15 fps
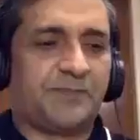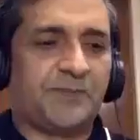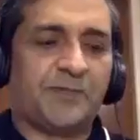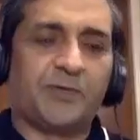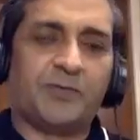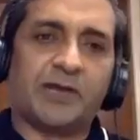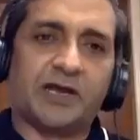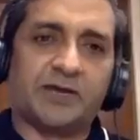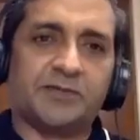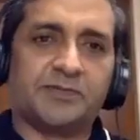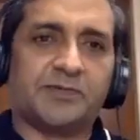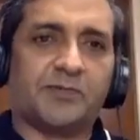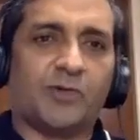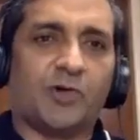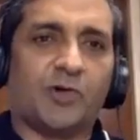people become
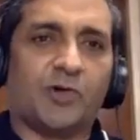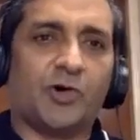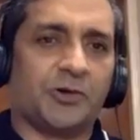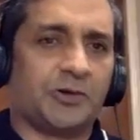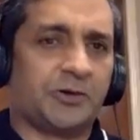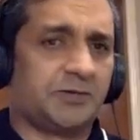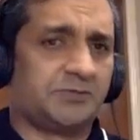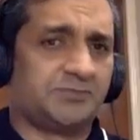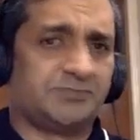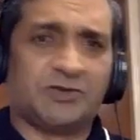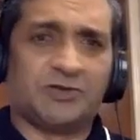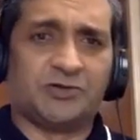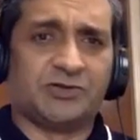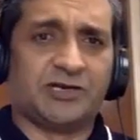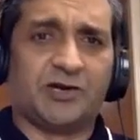more,
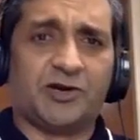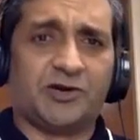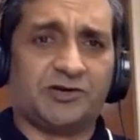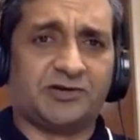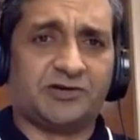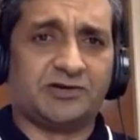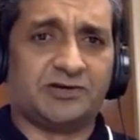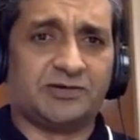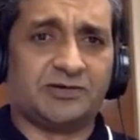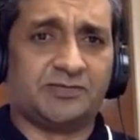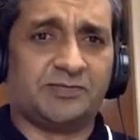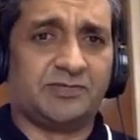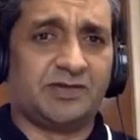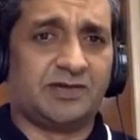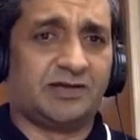they don't
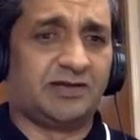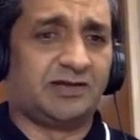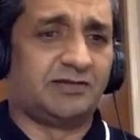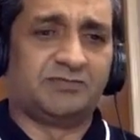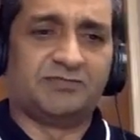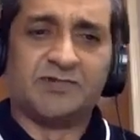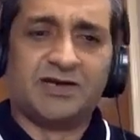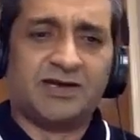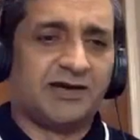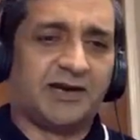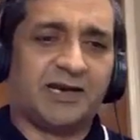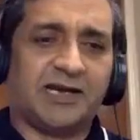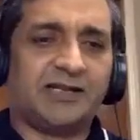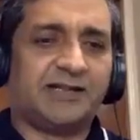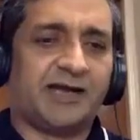
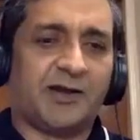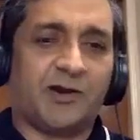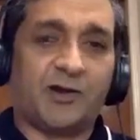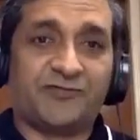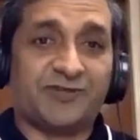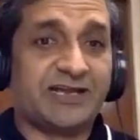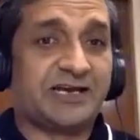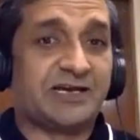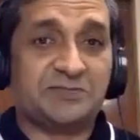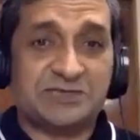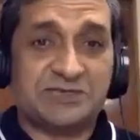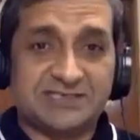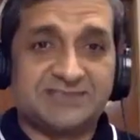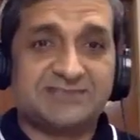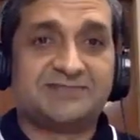really, they are not very
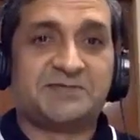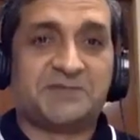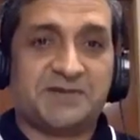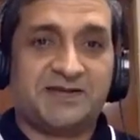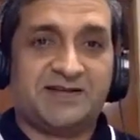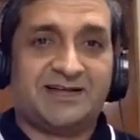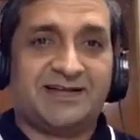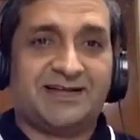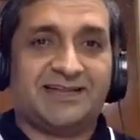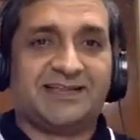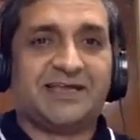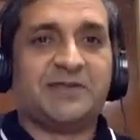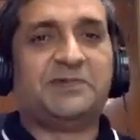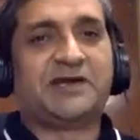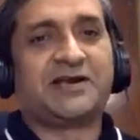committed.
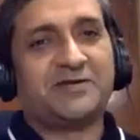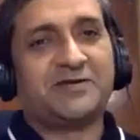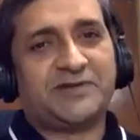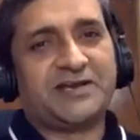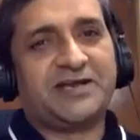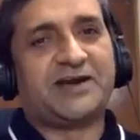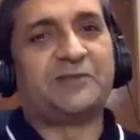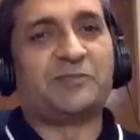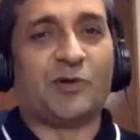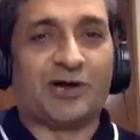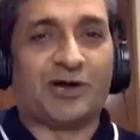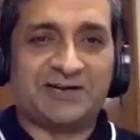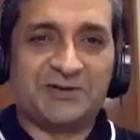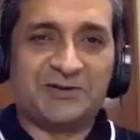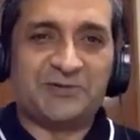They become very
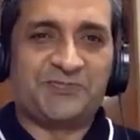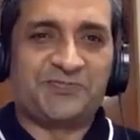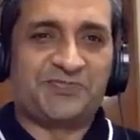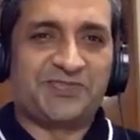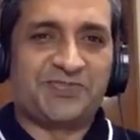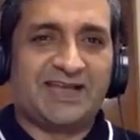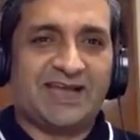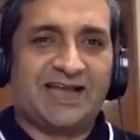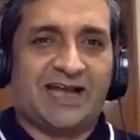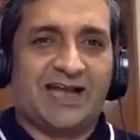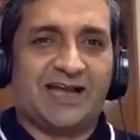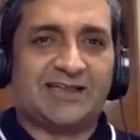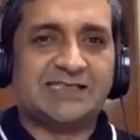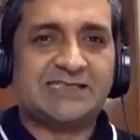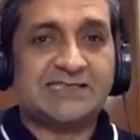unproductive.
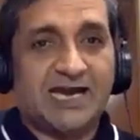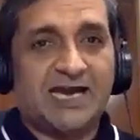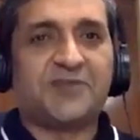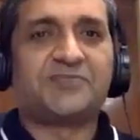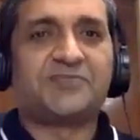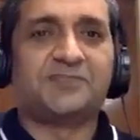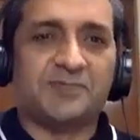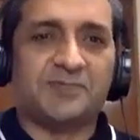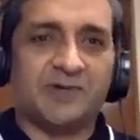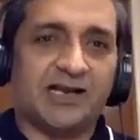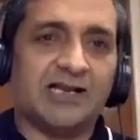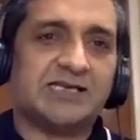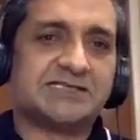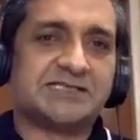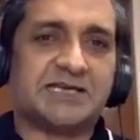And this I have
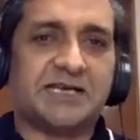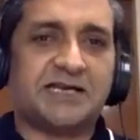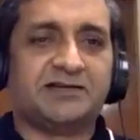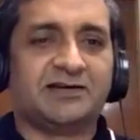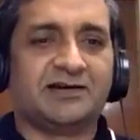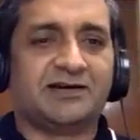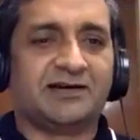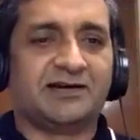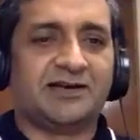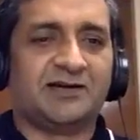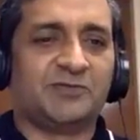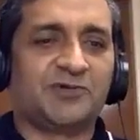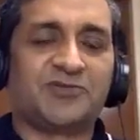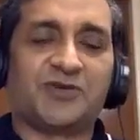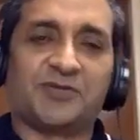really seen in
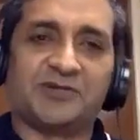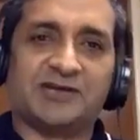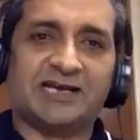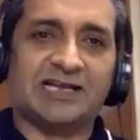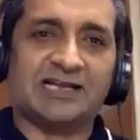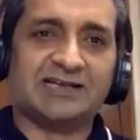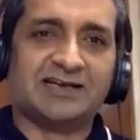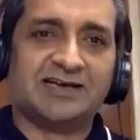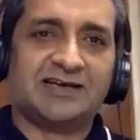most of the deals.